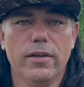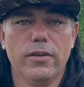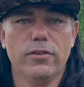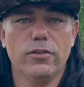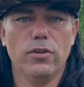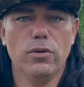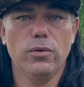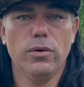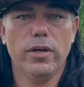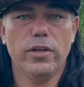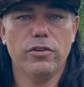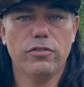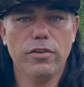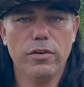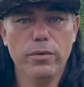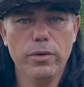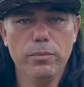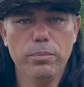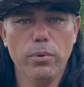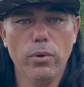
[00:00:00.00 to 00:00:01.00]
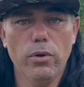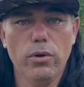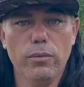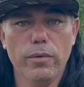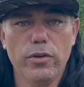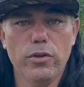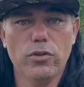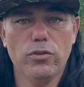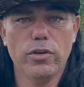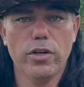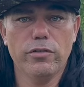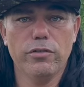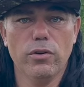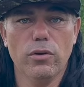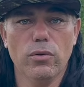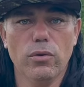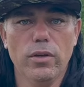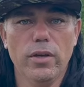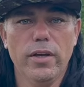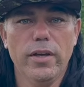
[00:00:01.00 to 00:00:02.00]
So it's very important when you
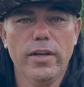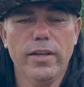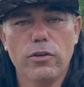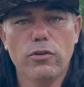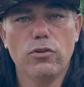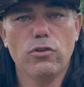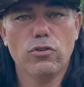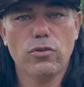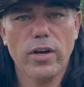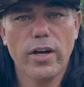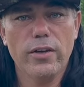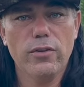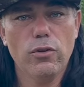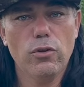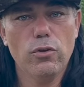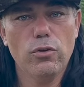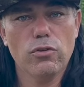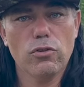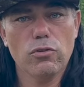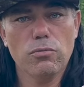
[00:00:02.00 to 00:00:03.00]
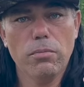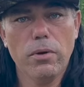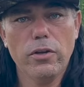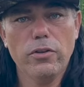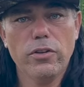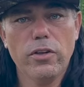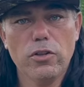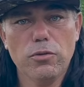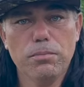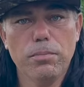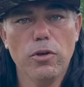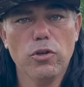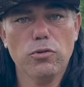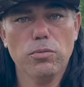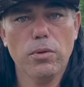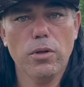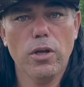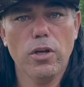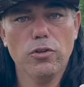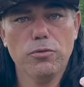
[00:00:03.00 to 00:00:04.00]
travel that you try to use as much as
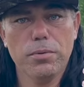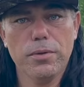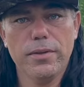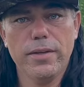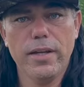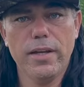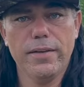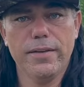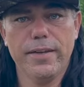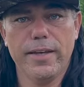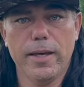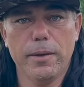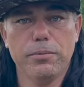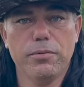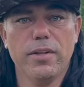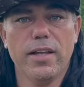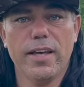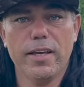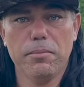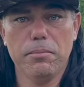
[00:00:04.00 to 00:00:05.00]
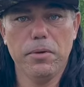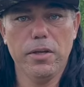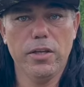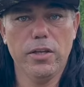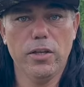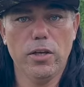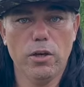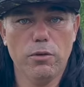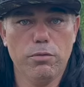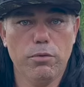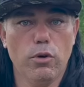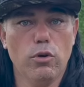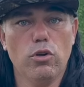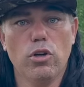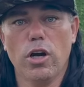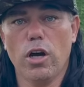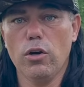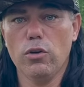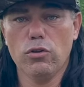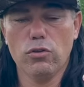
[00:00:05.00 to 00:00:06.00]
possible hospitality apps like Meetup or
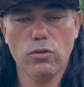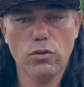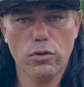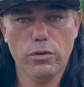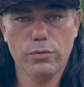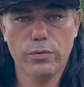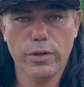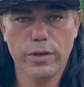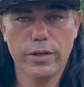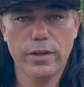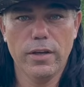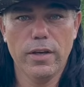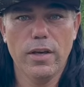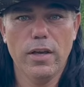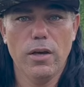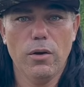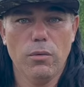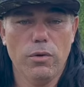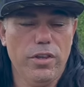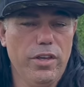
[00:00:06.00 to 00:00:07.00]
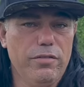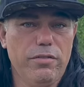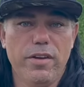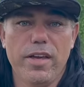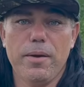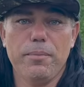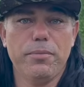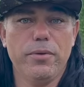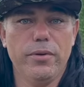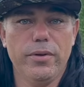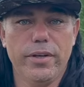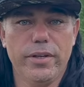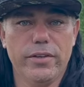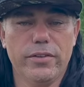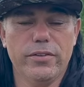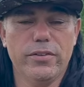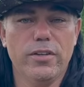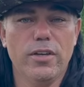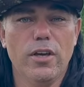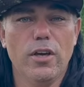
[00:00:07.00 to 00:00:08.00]
Couchsurfing, whatever app there
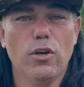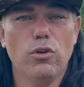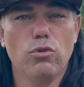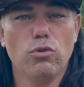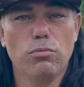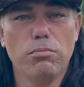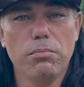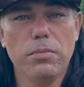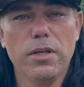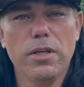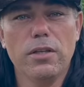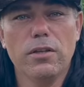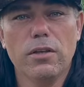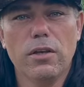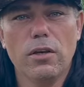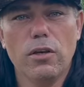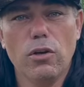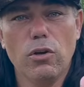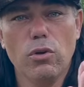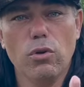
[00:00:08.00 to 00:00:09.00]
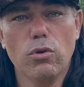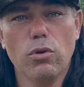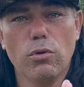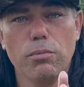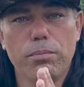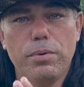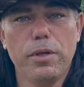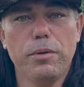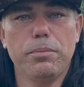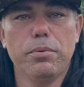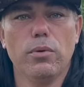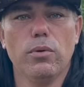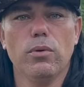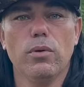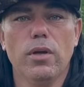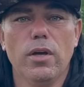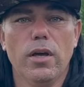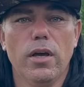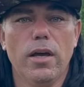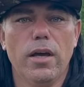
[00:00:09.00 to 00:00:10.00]
is, to meet local people
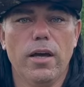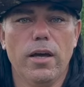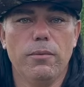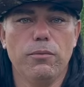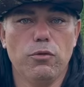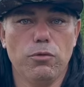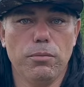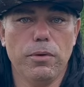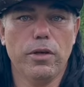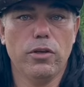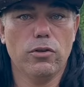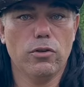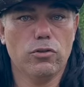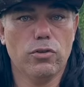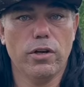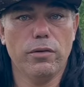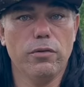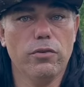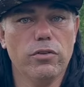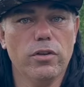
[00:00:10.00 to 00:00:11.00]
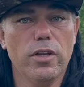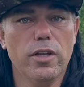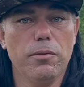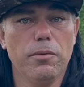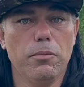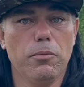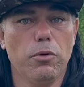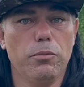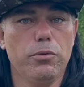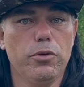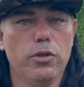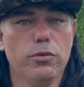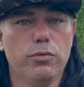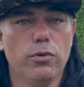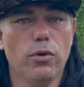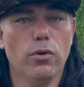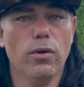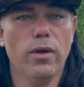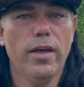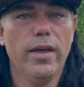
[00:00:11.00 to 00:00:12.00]
and to make your travels a little bit more
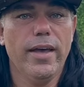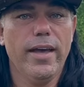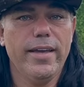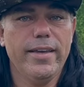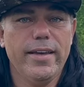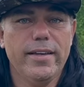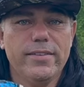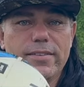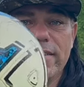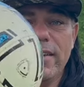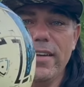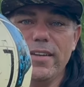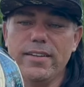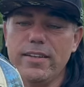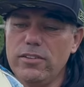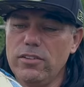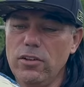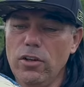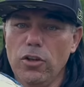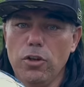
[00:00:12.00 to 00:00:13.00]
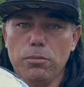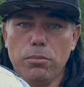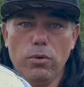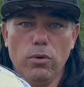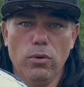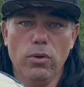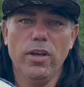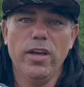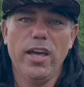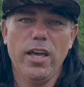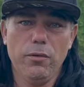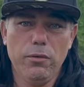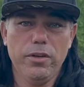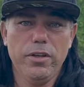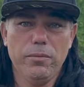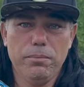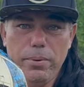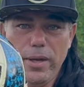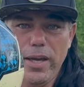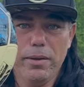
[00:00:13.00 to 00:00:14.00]
beautiful. And yes, there's another ball, and with
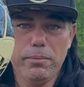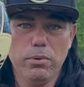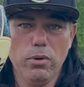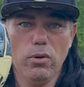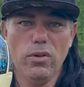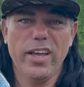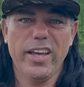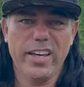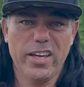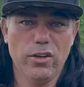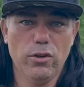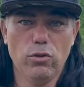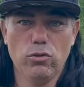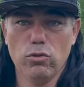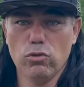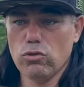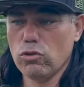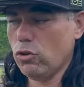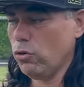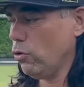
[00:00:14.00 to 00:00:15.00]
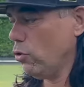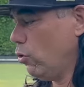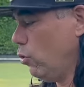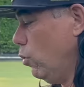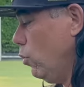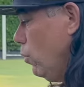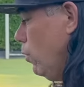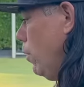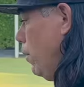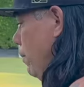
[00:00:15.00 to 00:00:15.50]
a bad ball, I can also score a goal.